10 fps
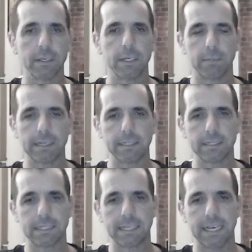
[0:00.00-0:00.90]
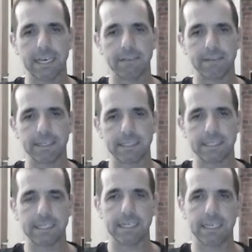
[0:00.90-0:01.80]
Black does this king f8
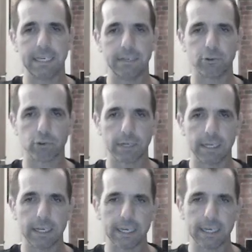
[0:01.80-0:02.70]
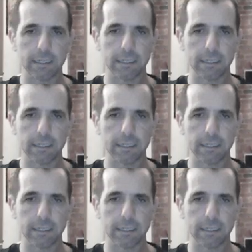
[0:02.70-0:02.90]
sneaky trick again.